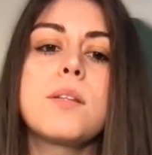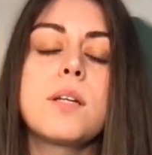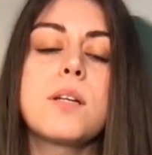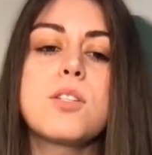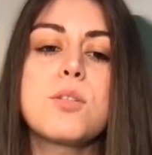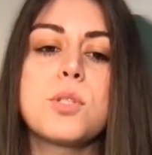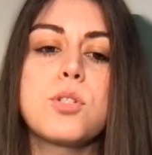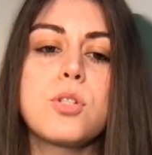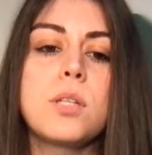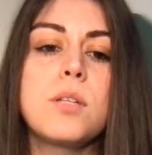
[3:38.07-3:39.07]
a customer
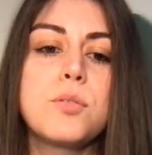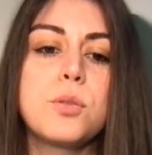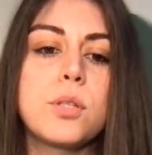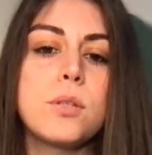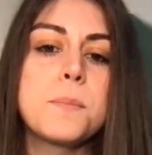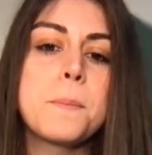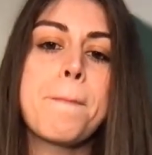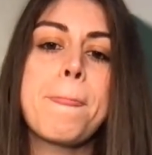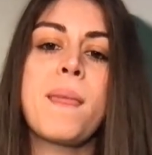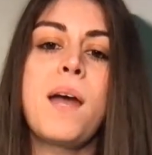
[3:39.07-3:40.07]
journey for you
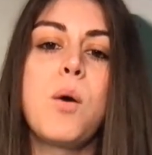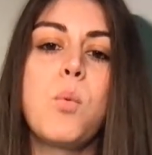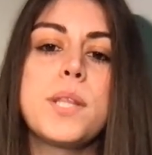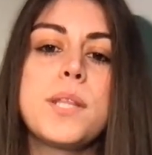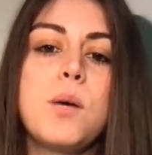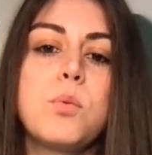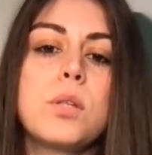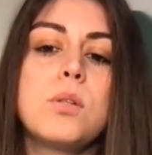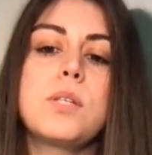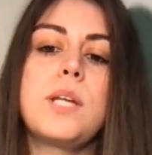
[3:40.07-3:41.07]
and what that would
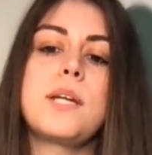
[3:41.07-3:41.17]
look like.